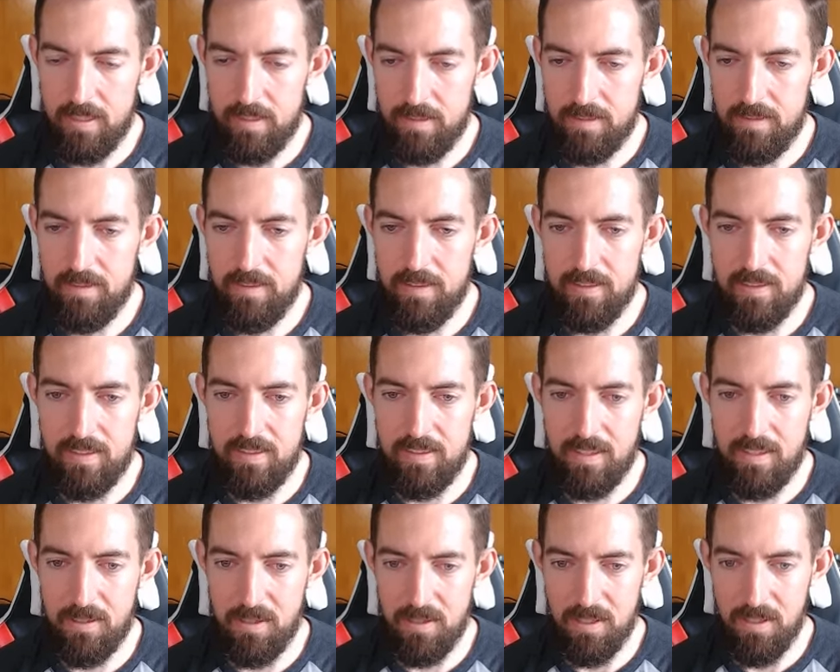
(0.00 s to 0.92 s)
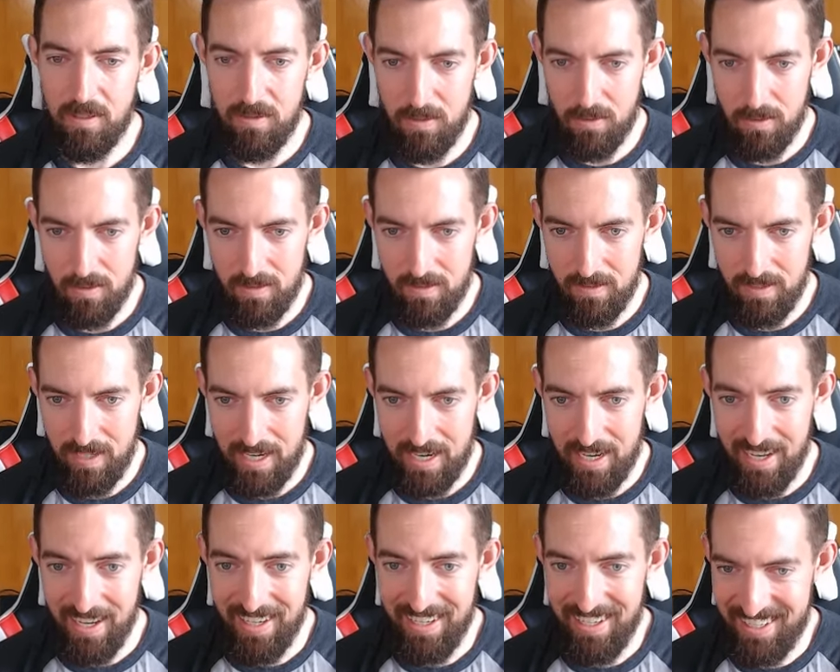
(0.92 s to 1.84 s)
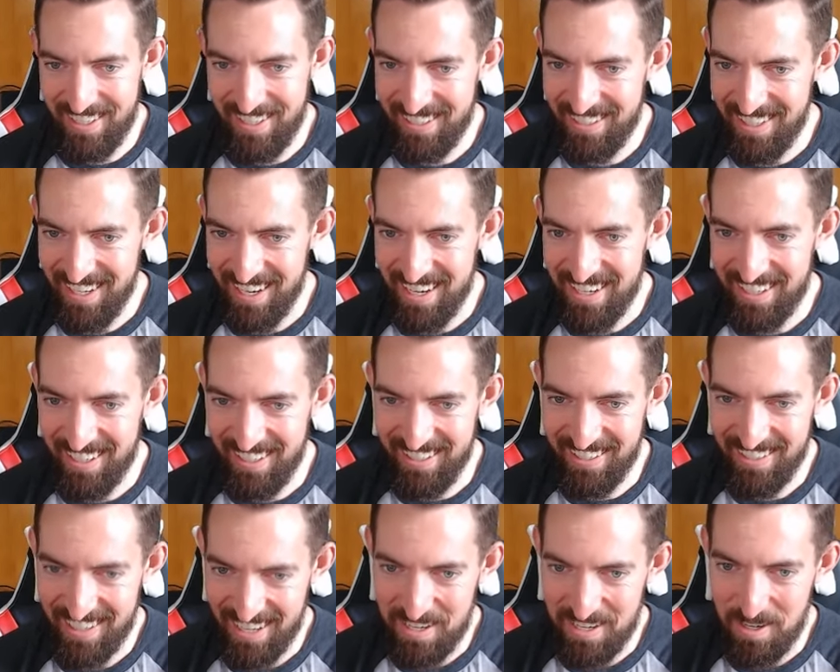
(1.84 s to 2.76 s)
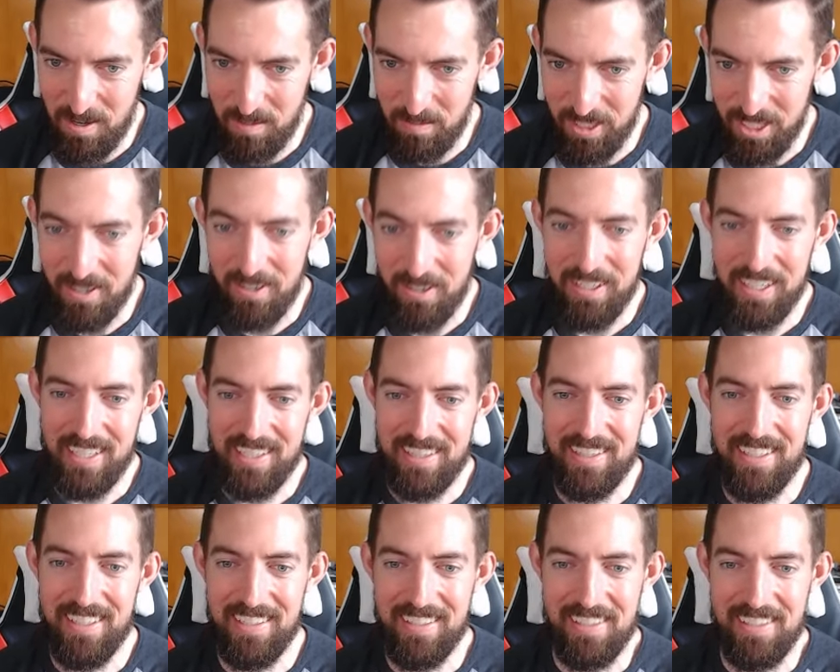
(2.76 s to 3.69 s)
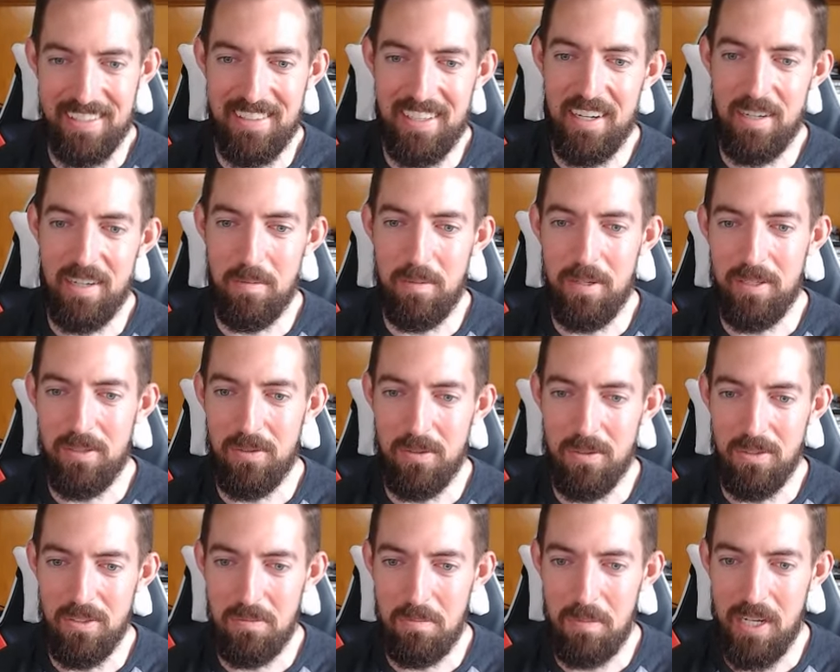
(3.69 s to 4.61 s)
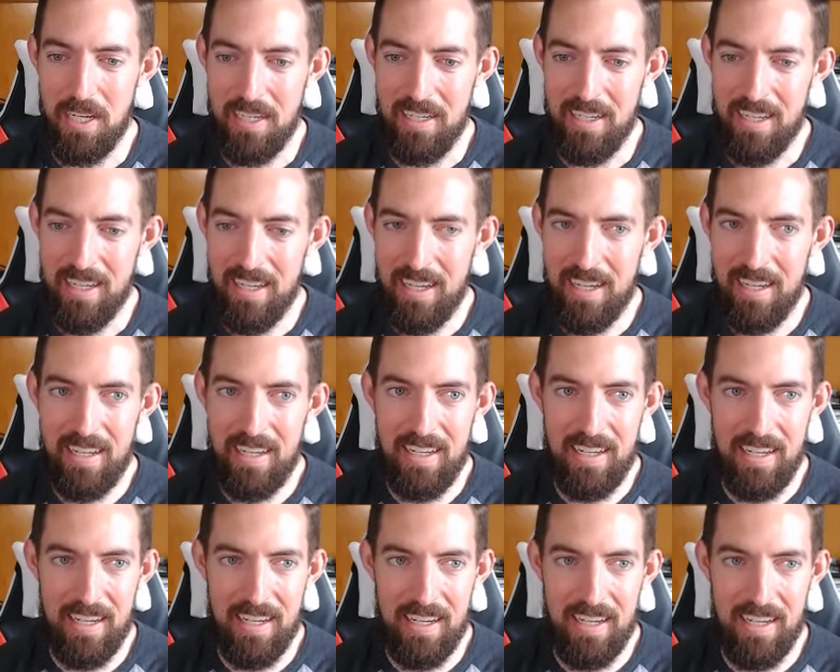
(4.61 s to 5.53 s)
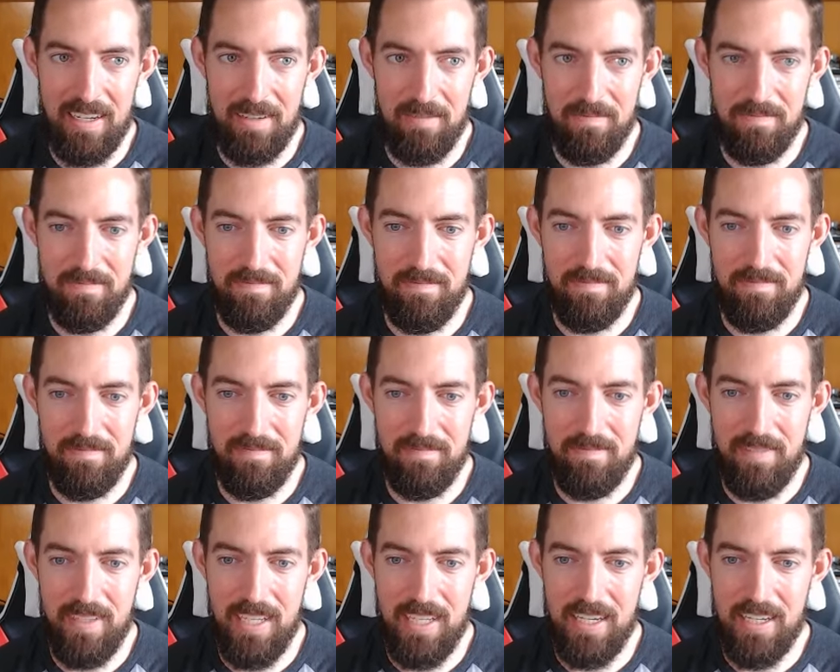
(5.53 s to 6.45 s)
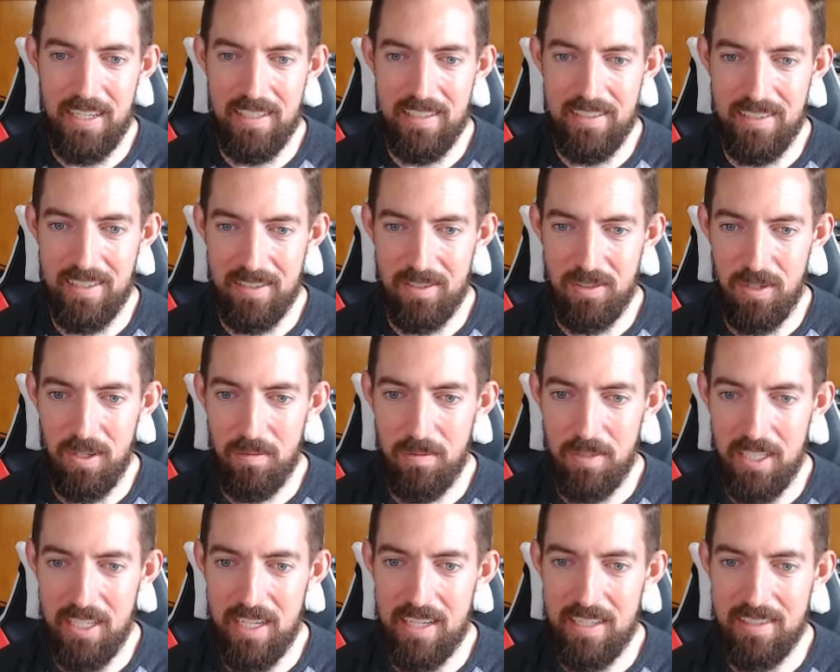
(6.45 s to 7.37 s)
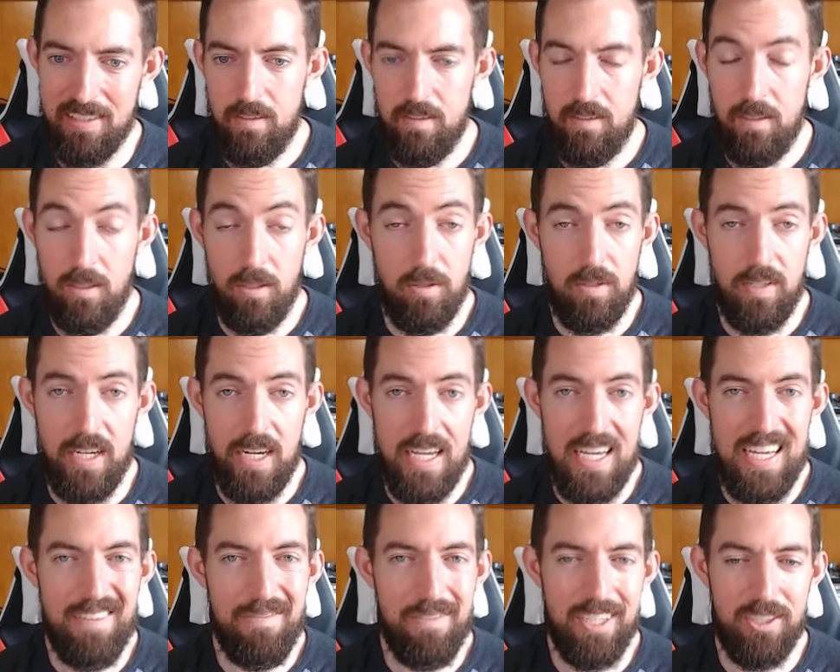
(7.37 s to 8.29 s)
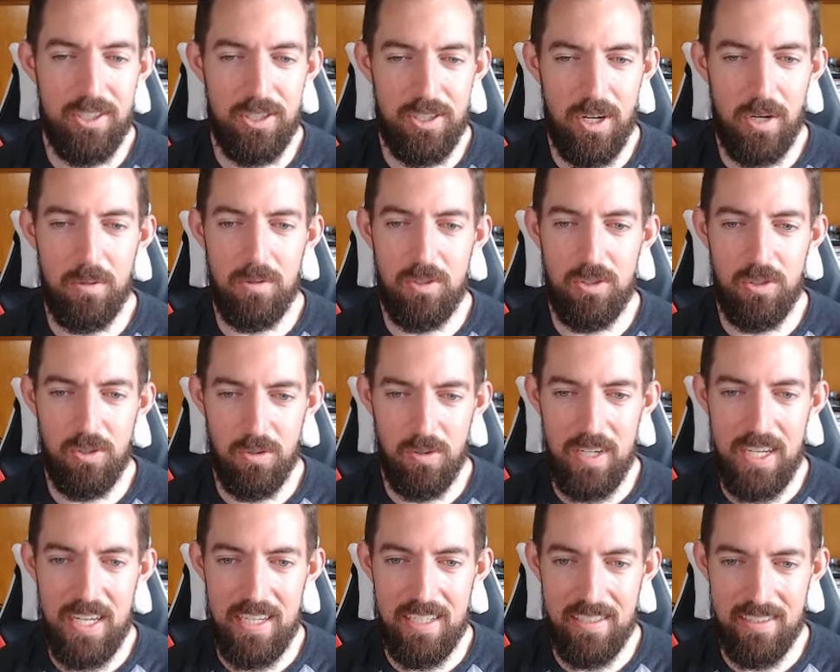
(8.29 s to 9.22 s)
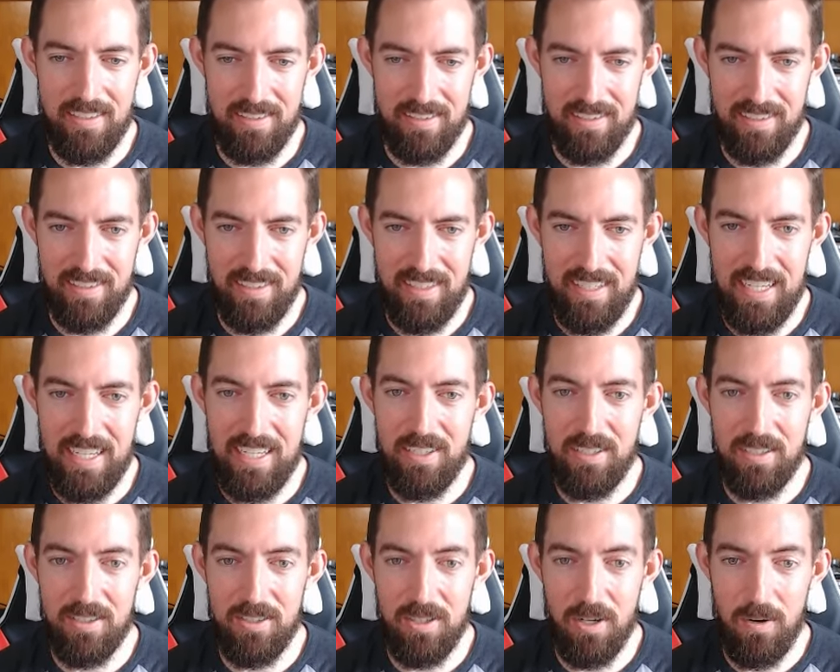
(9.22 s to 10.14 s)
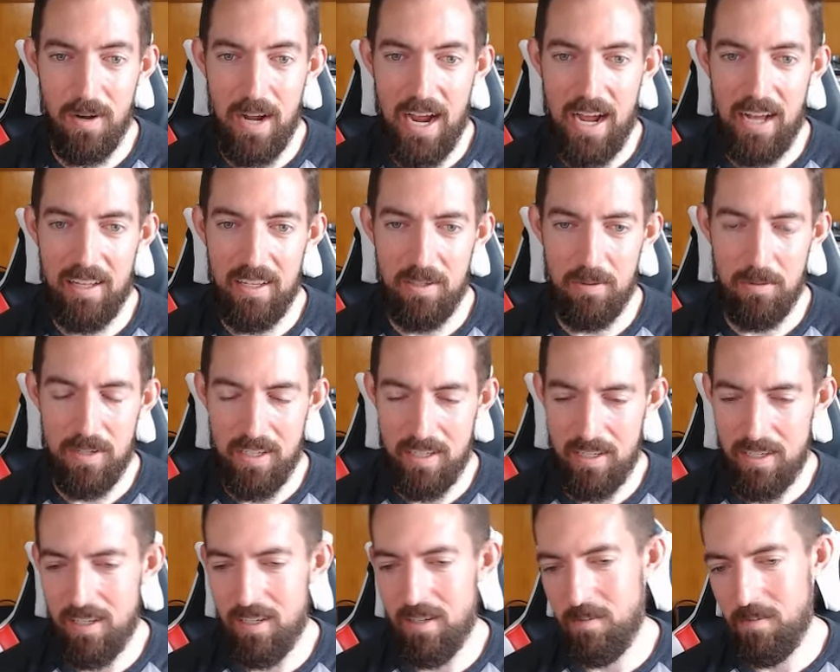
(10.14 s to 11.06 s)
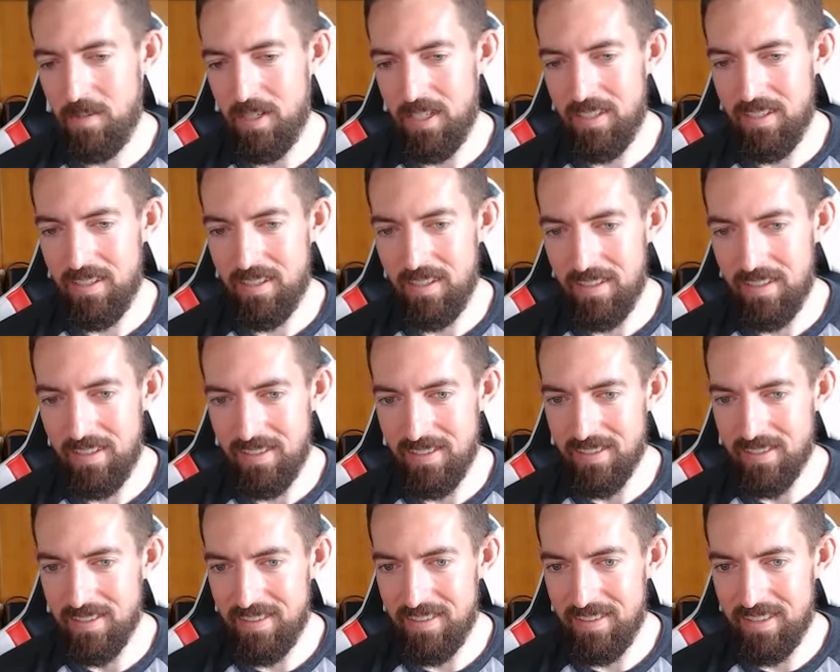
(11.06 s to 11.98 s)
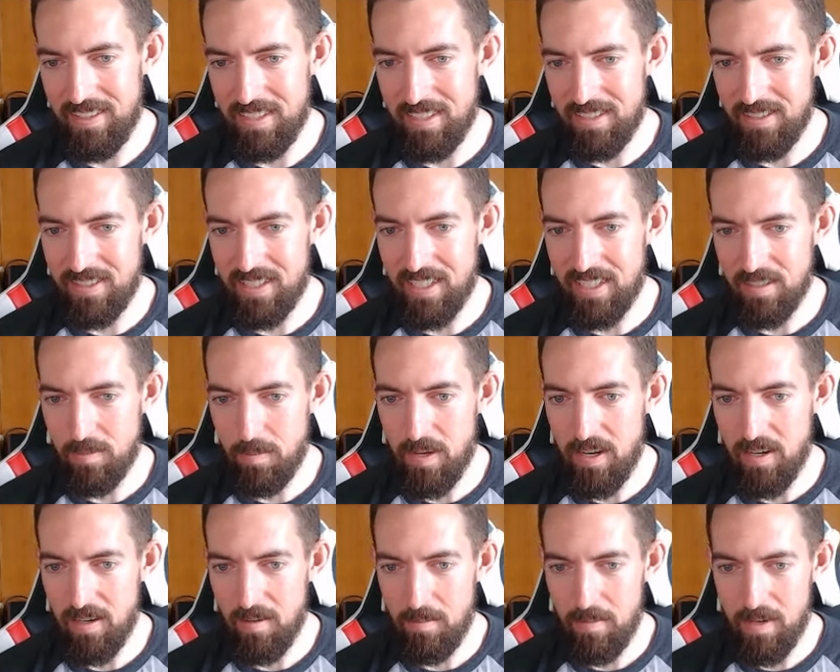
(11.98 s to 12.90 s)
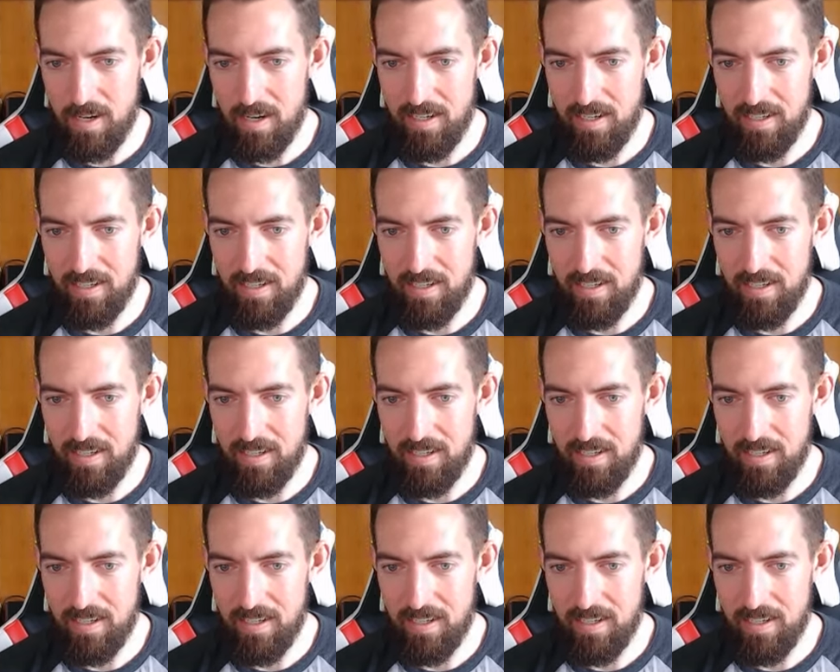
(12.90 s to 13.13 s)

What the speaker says: This is such a good tool. I normally don't get this excited about tools, but it is extremely nice. You can even show trees. You can show alleyway. Oh my goodness. It just gets better and better.